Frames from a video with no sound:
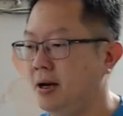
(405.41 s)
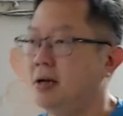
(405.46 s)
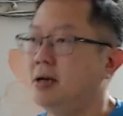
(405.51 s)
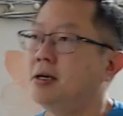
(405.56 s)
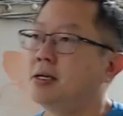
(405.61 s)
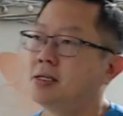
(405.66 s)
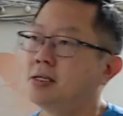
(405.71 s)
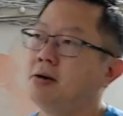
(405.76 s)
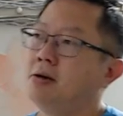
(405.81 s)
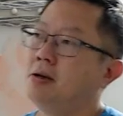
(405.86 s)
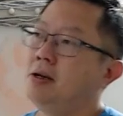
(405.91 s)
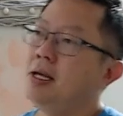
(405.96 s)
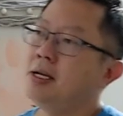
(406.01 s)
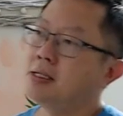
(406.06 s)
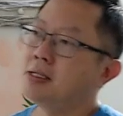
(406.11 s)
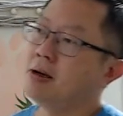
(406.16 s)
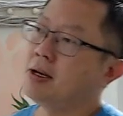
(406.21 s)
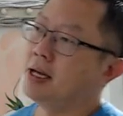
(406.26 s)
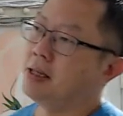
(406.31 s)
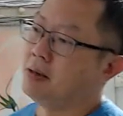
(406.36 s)
So let's
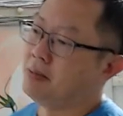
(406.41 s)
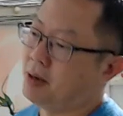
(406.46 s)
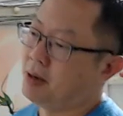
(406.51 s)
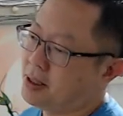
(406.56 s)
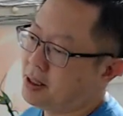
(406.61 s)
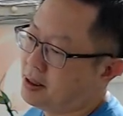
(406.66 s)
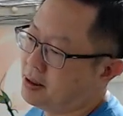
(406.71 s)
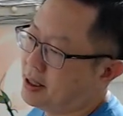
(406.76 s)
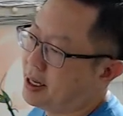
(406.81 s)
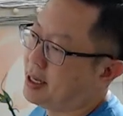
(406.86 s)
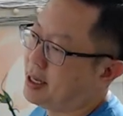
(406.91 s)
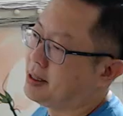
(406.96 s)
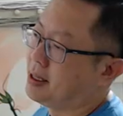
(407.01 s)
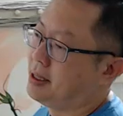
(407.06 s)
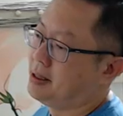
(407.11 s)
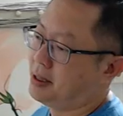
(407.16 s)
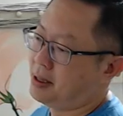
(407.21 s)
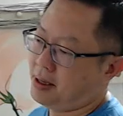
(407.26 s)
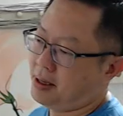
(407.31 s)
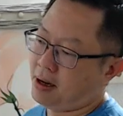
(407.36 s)
look at the model and then
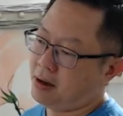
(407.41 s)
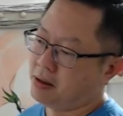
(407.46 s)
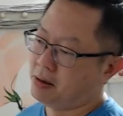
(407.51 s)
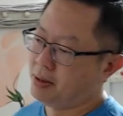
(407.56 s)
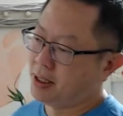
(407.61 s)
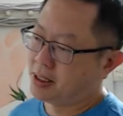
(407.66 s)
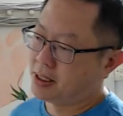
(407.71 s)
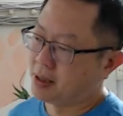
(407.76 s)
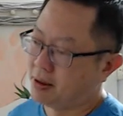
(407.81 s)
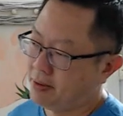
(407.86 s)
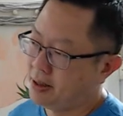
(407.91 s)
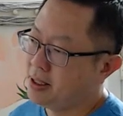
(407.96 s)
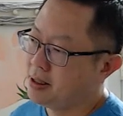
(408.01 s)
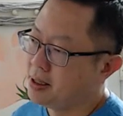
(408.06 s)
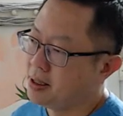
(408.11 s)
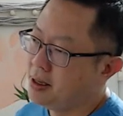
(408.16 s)
how do we solve it.